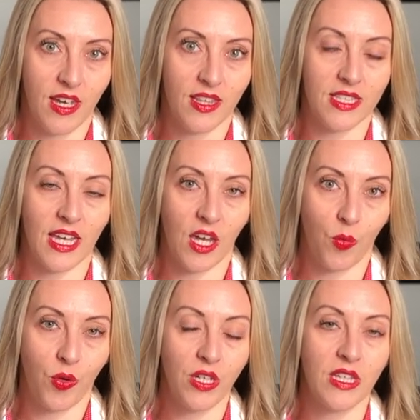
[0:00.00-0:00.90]
the second
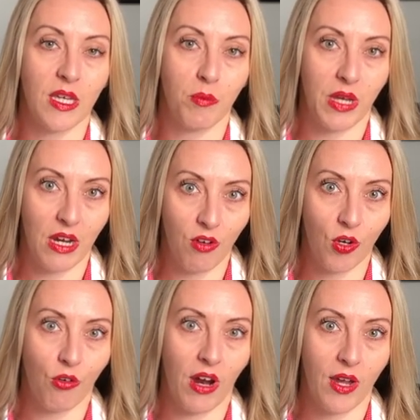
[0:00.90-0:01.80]
one, the imperial
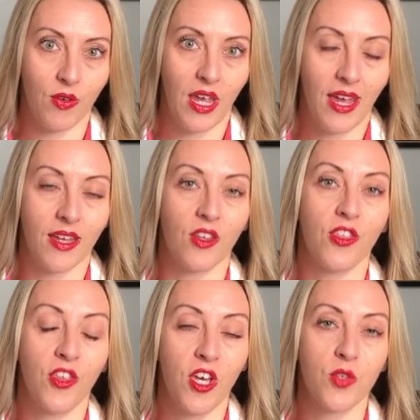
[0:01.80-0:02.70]
crown, and the
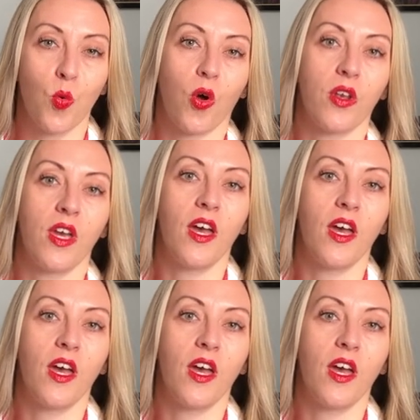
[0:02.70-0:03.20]
third one,